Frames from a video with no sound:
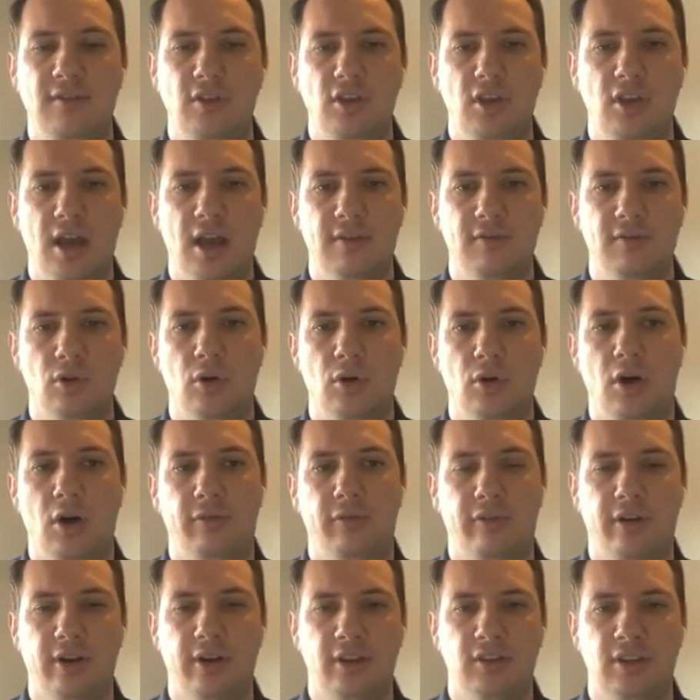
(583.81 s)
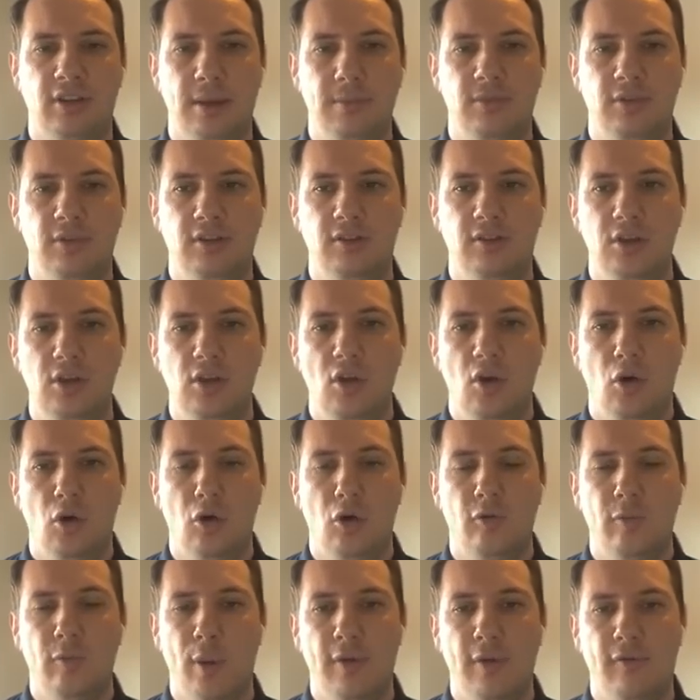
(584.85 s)
that you have your offer accepted
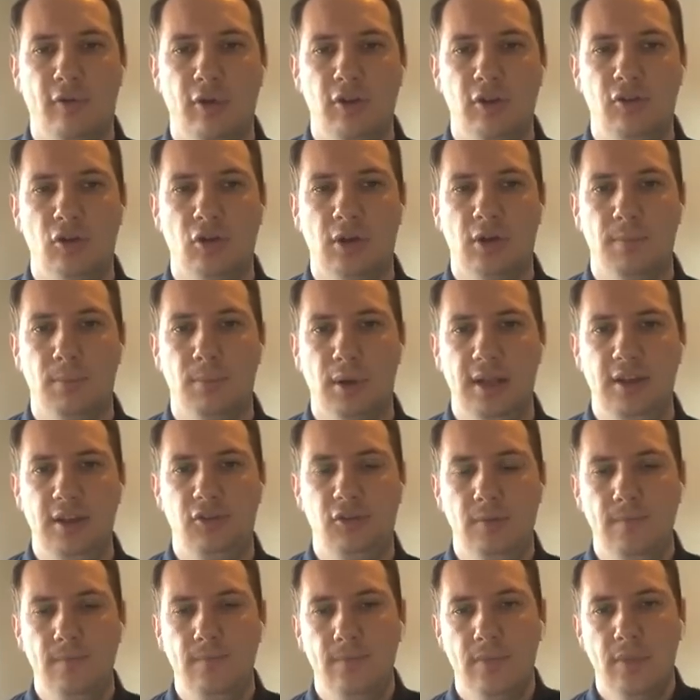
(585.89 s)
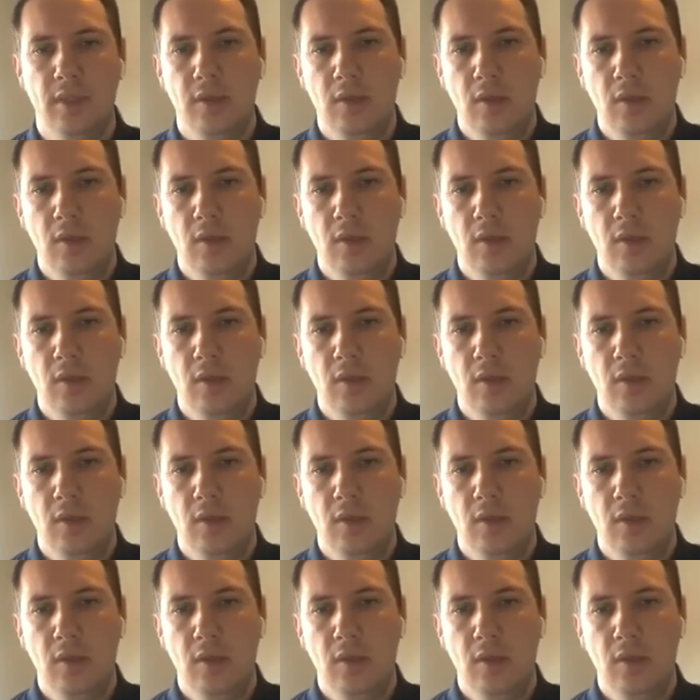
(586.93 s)
all the way through to your completion.